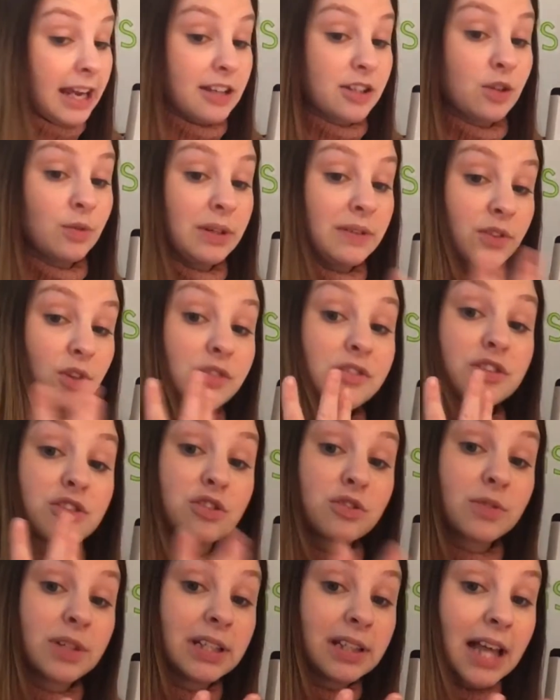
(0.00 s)
So even though there's
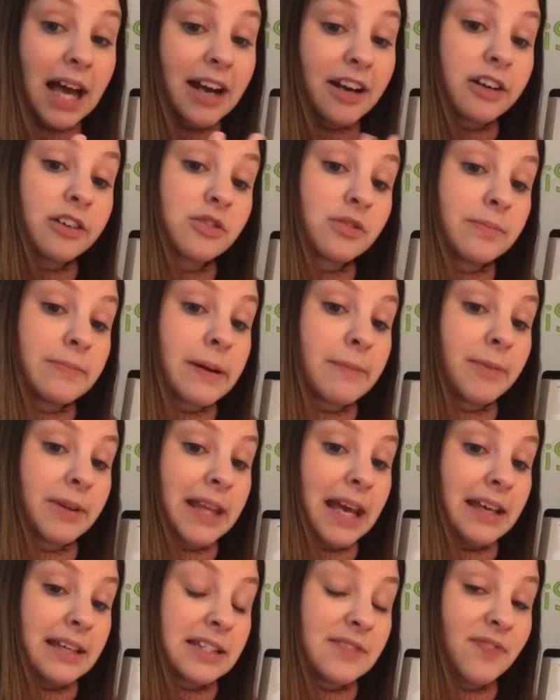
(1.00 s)
3 letters, remember
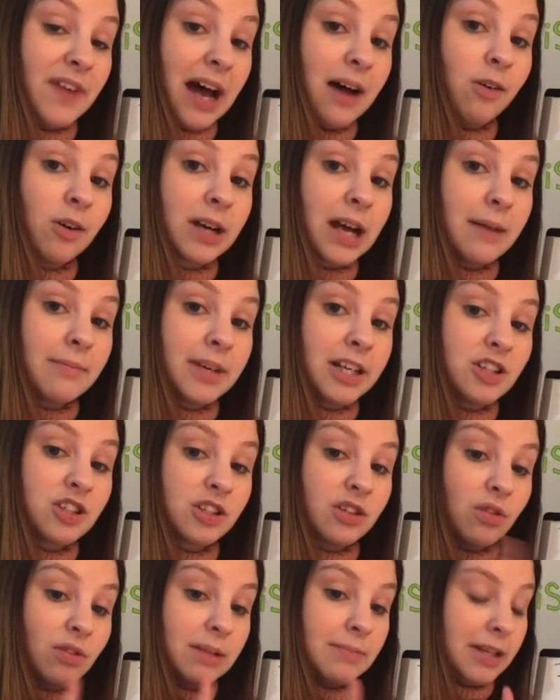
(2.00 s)
this vowel
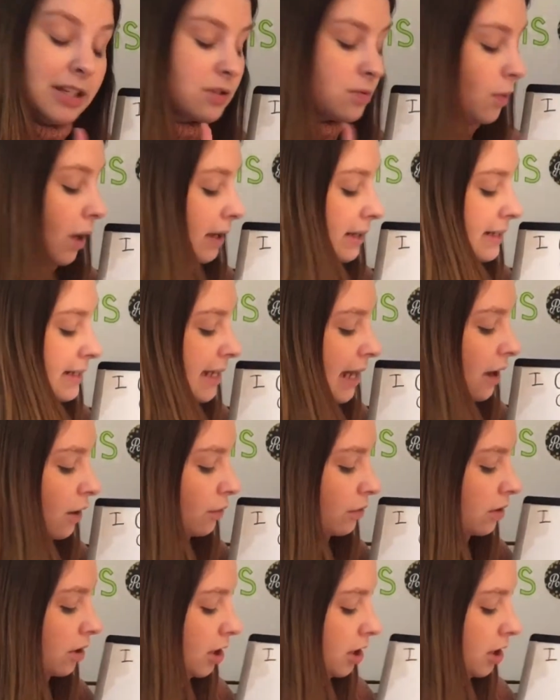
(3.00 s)
combination only makes one sound.